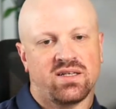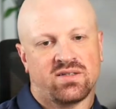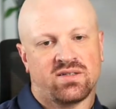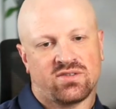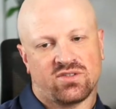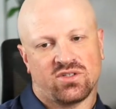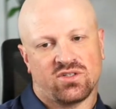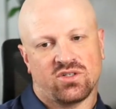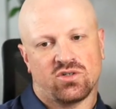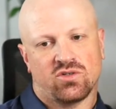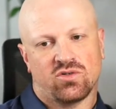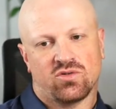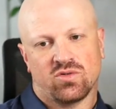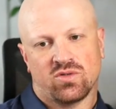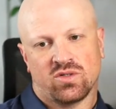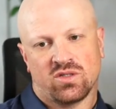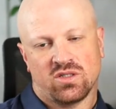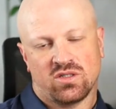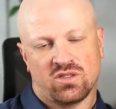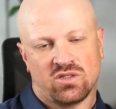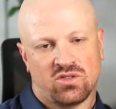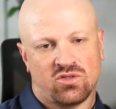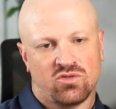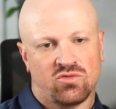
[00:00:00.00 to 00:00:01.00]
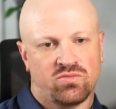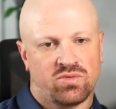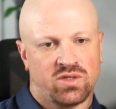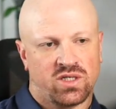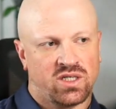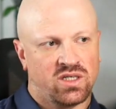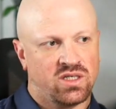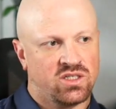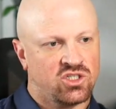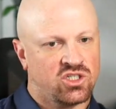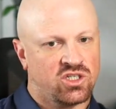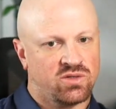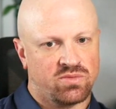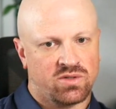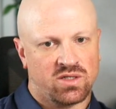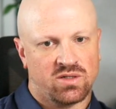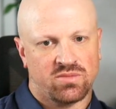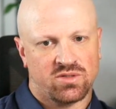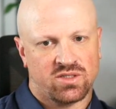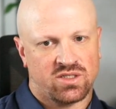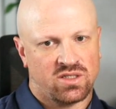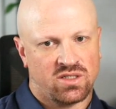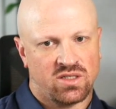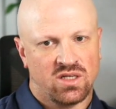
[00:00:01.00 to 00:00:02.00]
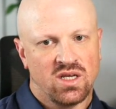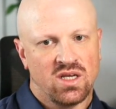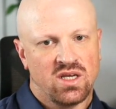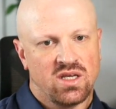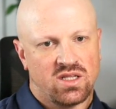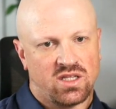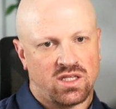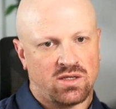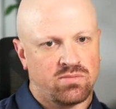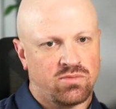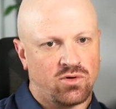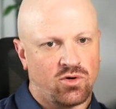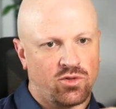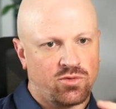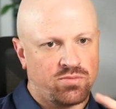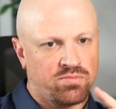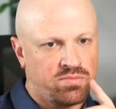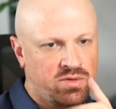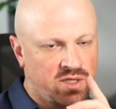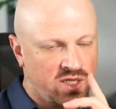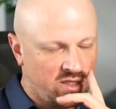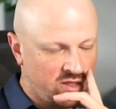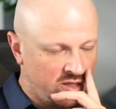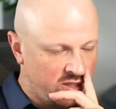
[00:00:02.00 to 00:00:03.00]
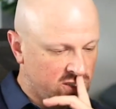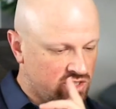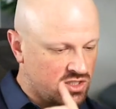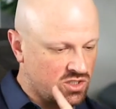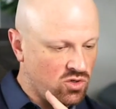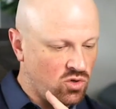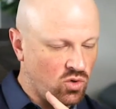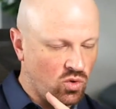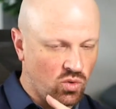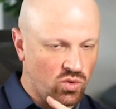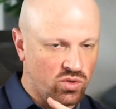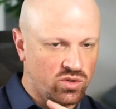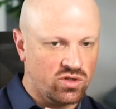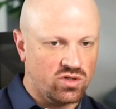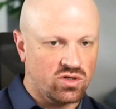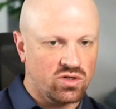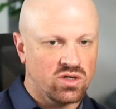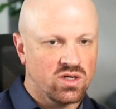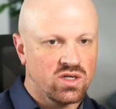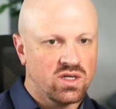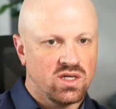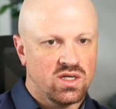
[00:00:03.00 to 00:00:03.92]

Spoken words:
So the two big chip companies, they both beat this quarter.